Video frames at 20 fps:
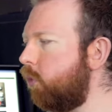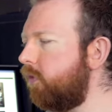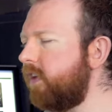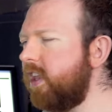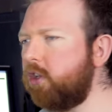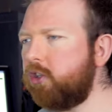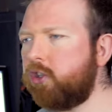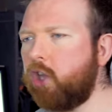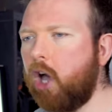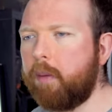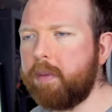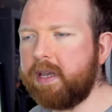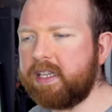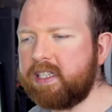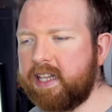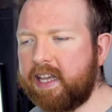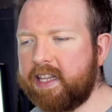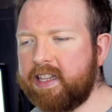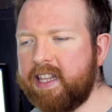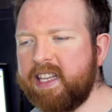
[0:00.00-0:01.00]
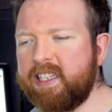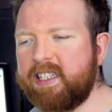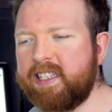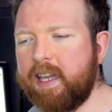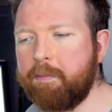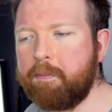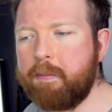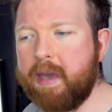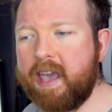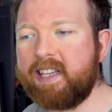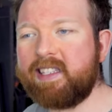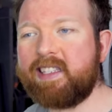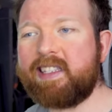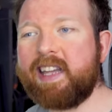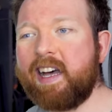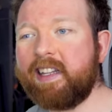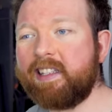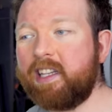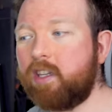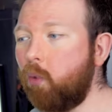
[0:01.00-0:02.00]
with little topics like this that may
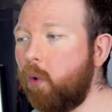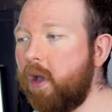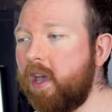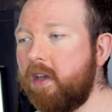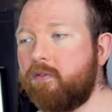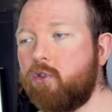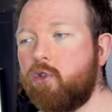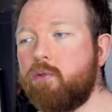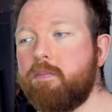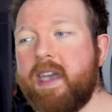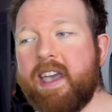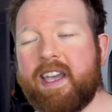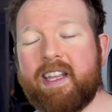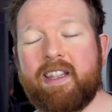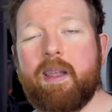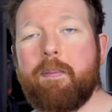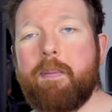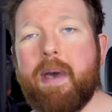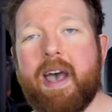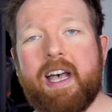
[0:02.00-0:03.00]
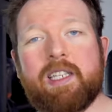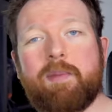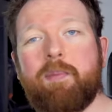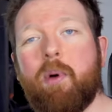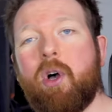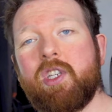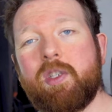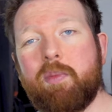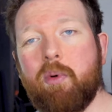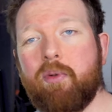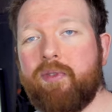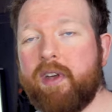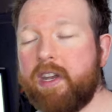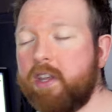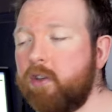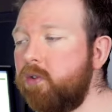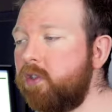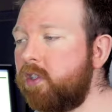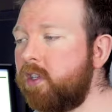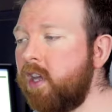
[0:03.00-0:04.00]
stand in the way of you making the best possible
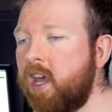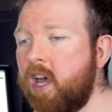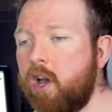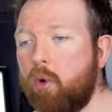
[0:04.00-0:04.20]
videos,